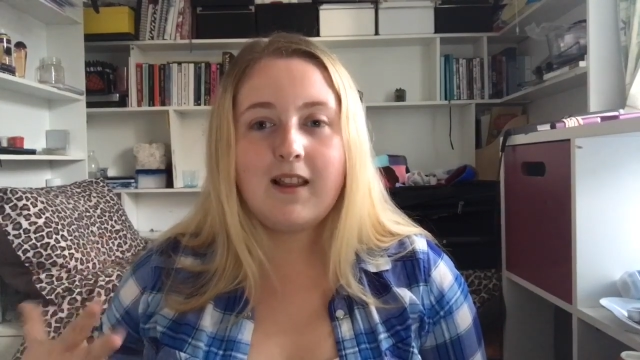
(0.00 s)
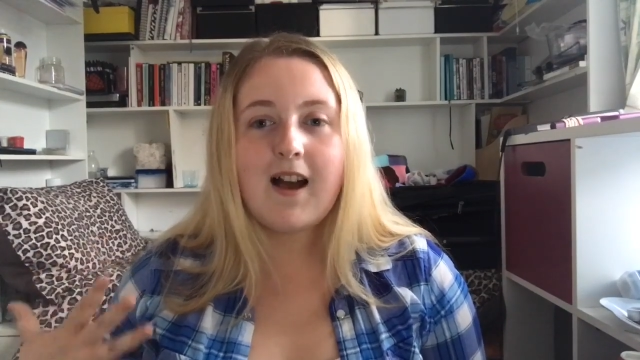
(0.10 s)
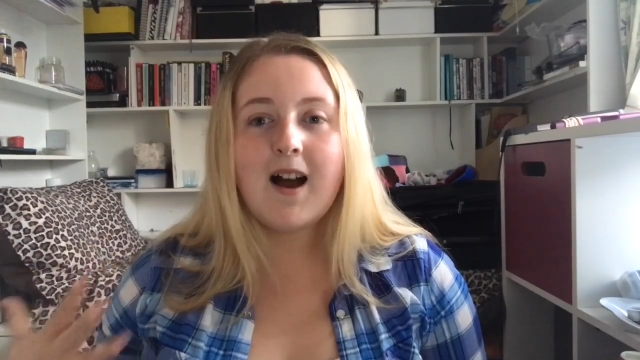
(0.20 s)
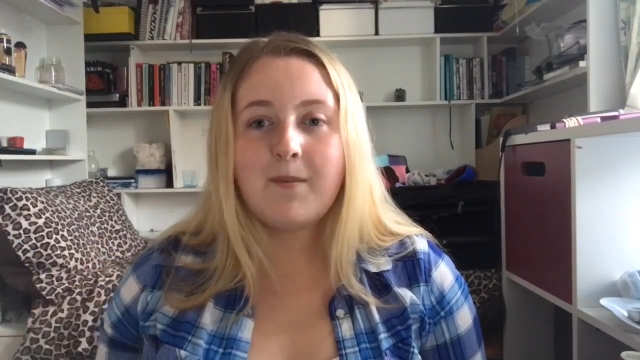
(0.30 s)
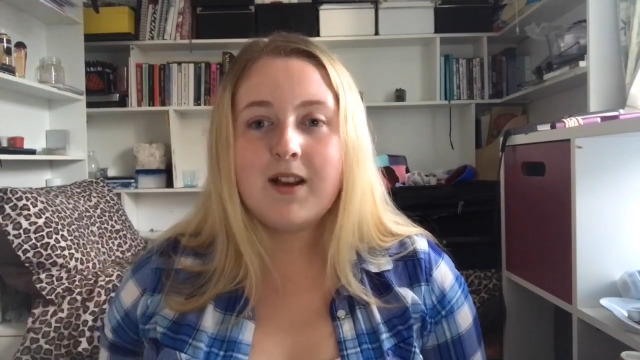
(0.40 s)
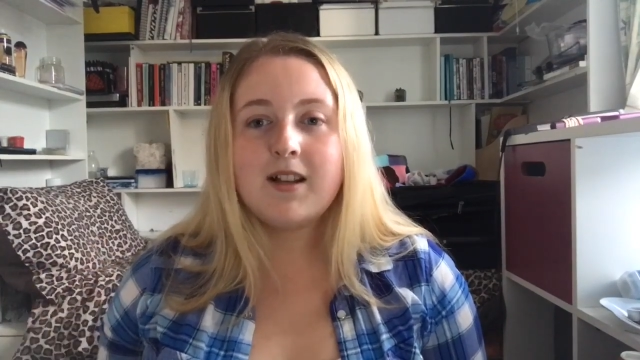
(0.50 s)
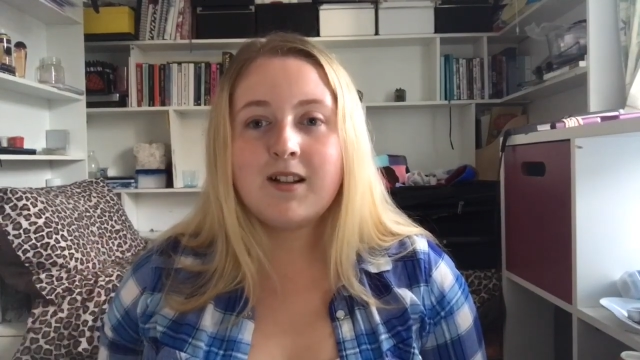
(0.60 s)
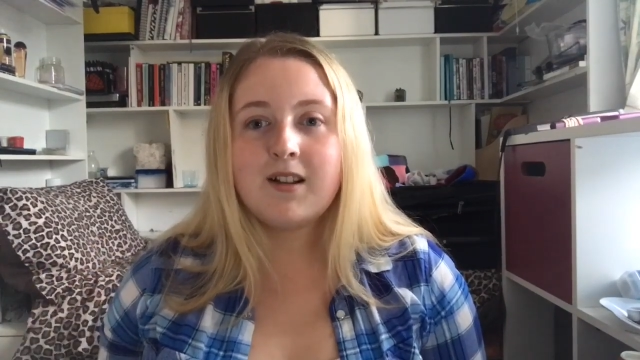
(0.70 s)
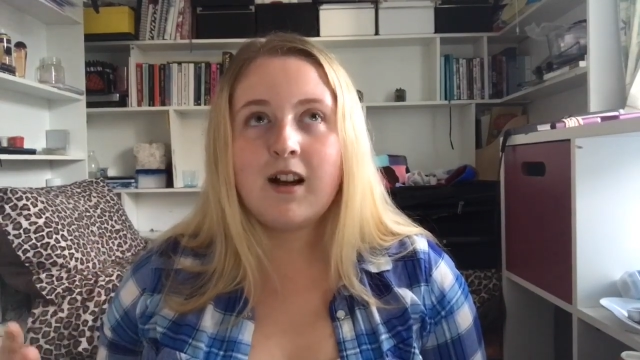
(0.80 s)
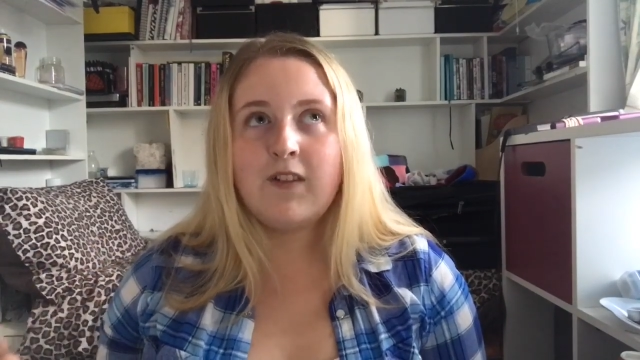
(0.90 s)
the
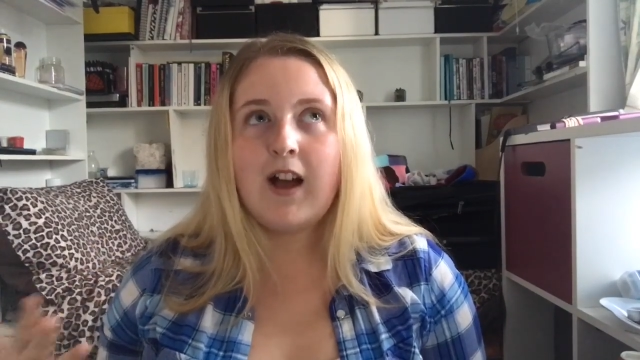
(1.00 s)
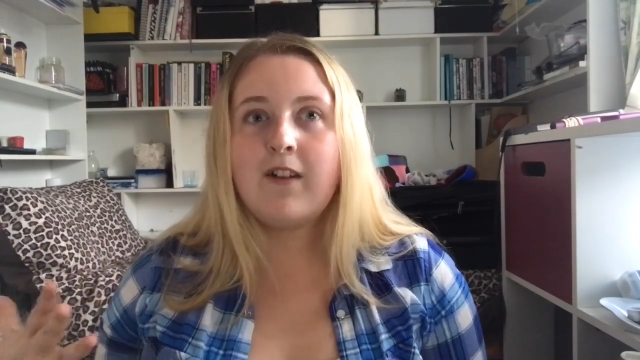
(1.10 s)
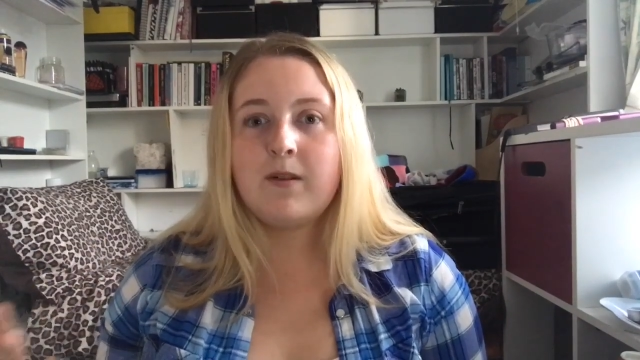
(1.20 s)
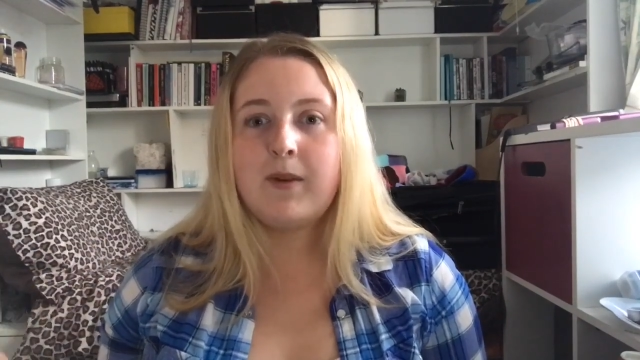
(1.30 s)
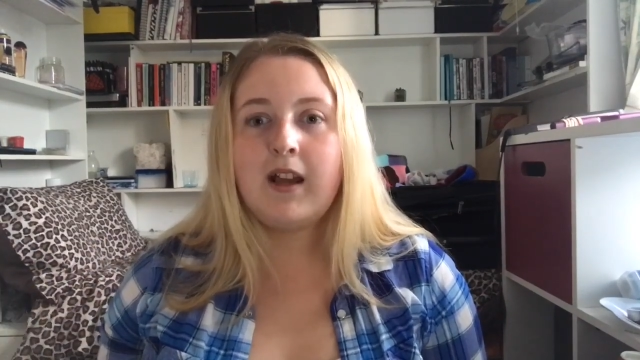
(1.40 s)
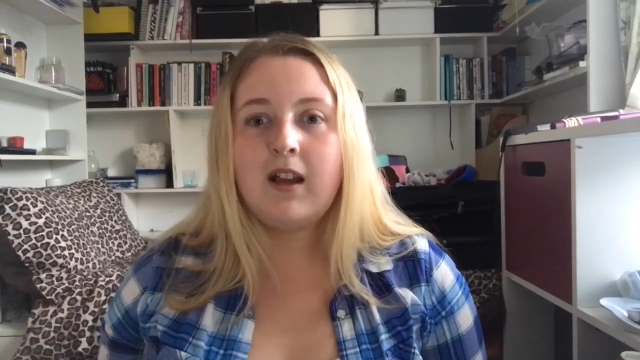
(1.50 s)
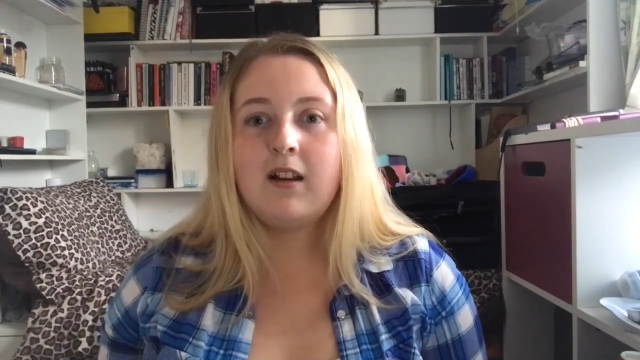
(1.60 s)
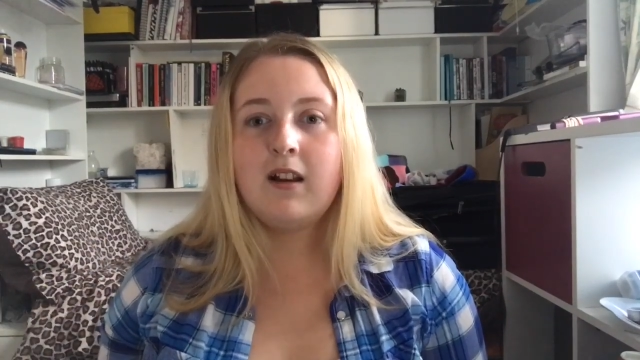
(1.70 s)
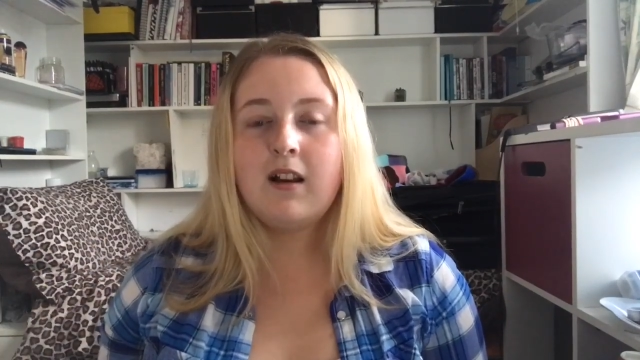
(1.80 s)
happiest I've ever been.